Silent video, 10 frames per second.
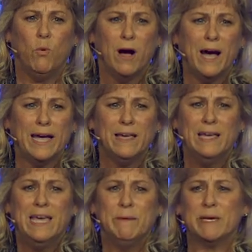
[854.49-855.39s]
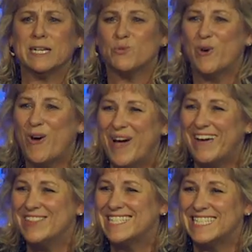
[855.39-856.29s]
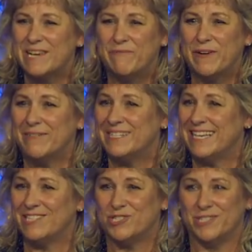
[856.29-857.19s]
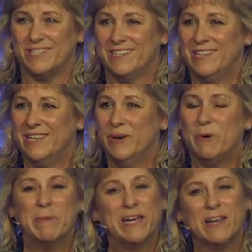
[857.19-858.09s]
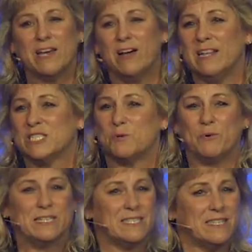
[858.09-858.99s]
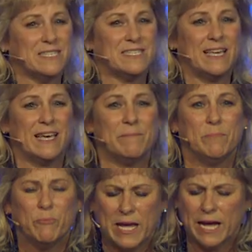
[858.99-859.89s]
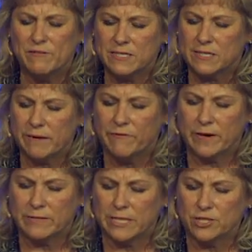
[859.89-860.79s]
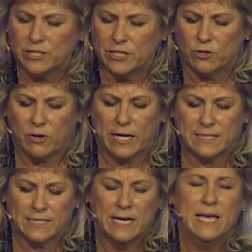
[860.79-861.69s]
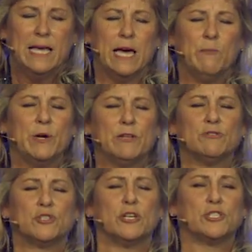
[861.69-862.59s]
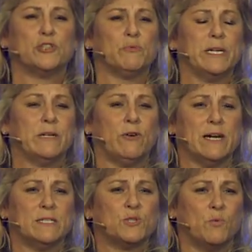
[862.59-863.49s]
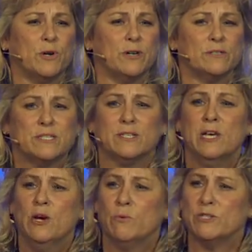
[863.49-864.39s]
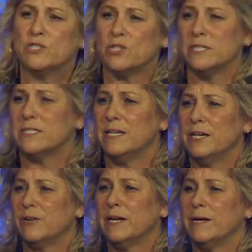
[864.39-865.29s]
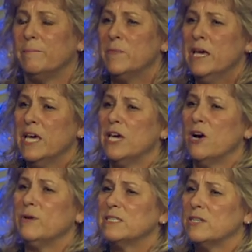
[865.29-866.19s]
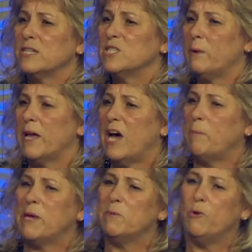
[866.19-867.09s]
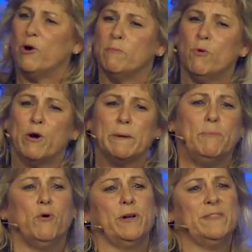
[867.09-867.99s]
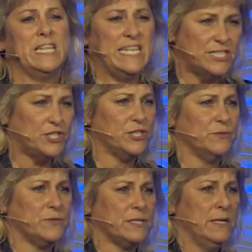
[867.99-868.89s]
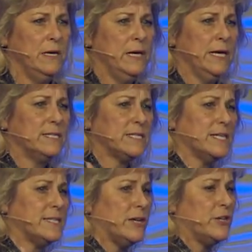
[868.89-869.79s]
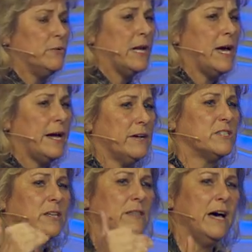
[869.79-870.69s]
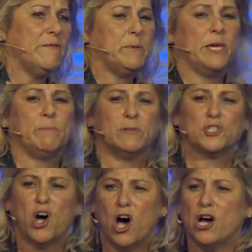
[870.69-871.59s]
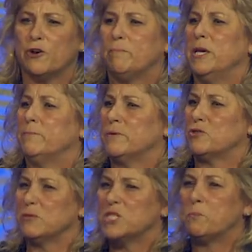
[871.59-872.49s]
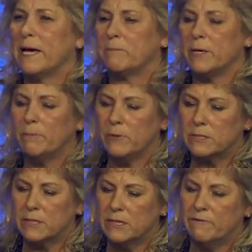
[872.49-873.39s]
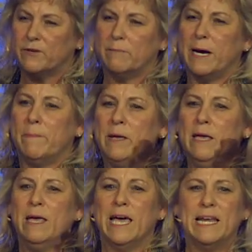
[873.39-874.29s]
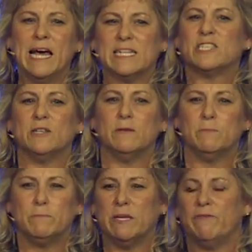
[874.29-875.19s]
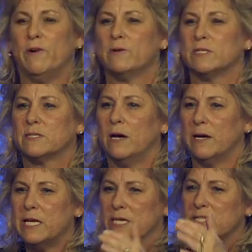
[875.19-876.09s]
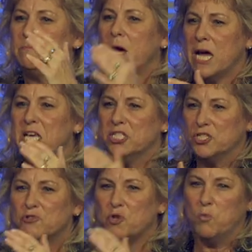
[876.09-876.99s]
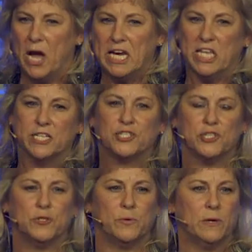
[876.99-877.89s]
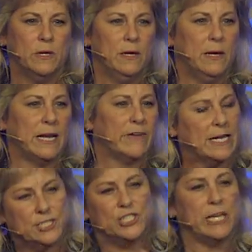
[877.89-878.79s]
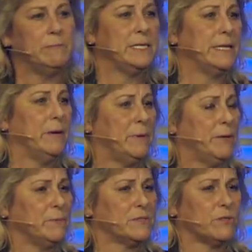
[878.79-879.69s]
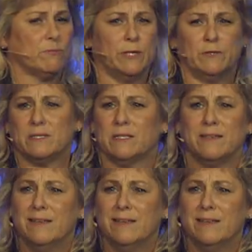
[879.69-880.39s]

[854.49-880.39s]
Why? Because we all have the same foundation. We might not all express it the same, but we have the same foundation in Christ. And when you start to read Christ's words, when you start to hear him, he always talks about how people are more important than issues. He says that you and I are to love people, to honor people, to respect people, and to lift them up, and not to be focused on is my issue the right issue? And I've got to jam it down people's throats.